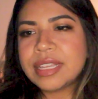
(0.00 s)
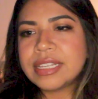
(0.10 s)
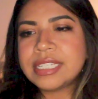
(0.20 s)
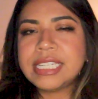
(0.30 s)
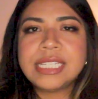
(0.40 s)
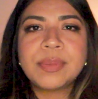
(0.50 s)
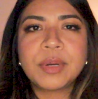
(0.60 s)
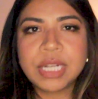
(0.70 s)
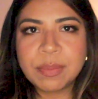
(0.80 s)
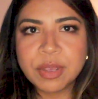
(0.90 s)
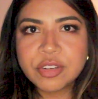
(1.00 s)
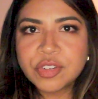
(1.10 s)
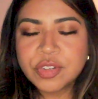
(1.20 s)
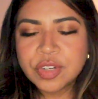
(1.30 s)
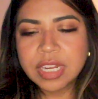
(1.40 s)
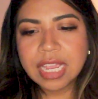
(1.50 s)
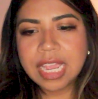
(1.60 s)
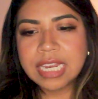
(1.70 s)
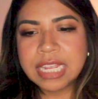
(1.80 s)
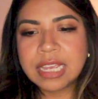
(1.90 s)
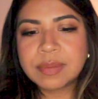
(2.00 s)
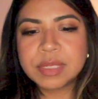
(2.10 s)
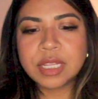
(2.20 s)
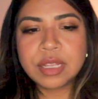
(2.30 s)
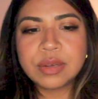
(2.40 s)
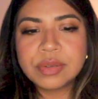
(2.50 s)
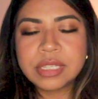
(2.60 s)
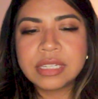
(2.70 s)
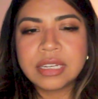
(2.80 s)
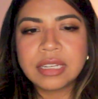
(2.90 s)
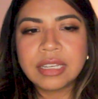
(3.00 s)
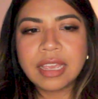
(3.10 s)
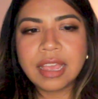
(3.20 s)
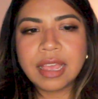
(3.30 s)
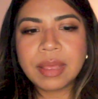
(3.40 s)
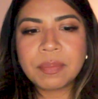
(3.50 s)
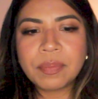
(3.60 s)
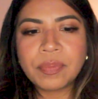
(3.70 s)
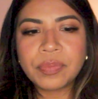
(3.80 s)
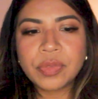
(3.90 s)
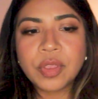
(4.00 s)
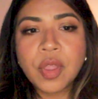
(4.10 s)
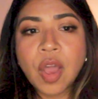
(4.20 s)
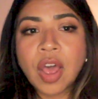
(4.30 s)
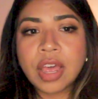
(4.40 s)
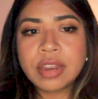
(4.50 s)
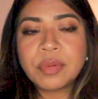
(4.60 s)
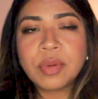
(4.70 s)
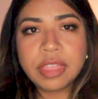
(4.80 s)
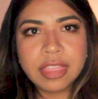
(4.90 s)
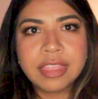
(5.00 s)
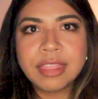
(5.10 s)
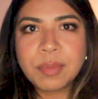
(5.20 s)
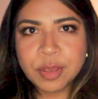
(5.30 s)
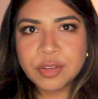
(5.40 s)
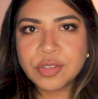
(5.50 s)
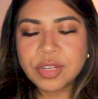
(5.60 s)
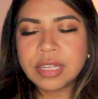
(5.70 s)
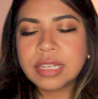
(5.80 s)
sees a burning bush and he comes close. God within the bush